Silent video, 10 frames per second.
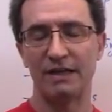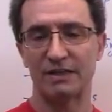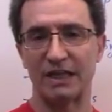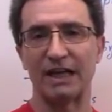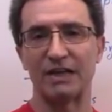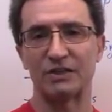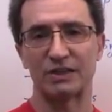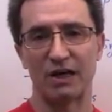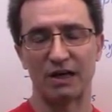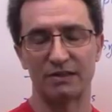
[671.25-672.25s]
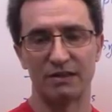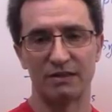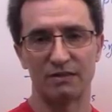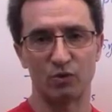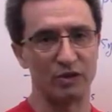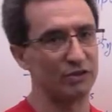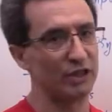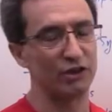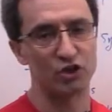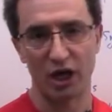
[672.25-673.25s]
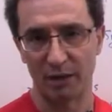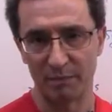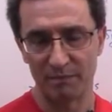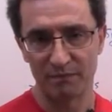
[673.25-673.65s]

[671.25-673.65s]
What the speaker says: they're gonna start doing their job.